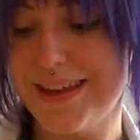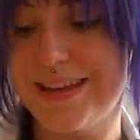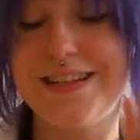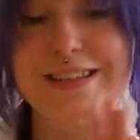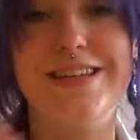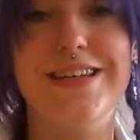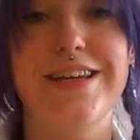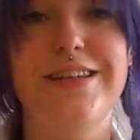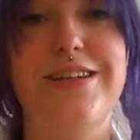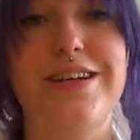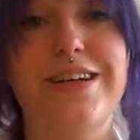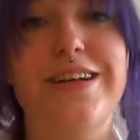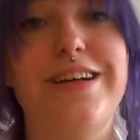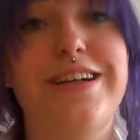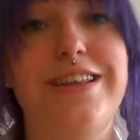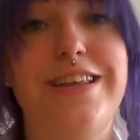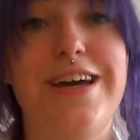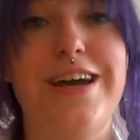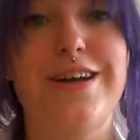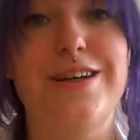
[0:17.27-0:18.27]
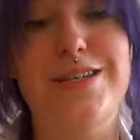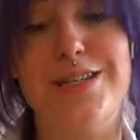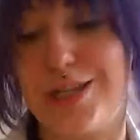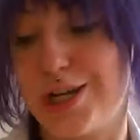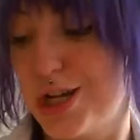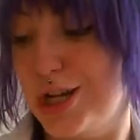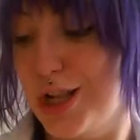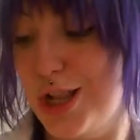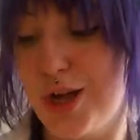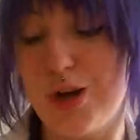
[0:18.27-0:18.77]
Cassandra Clares'
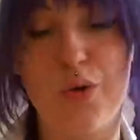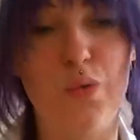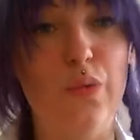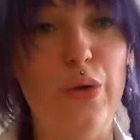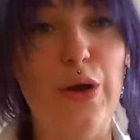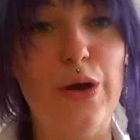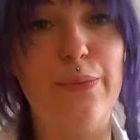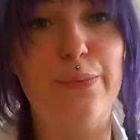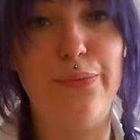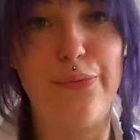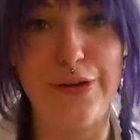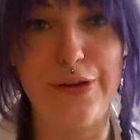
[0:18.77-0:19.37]
Clockwork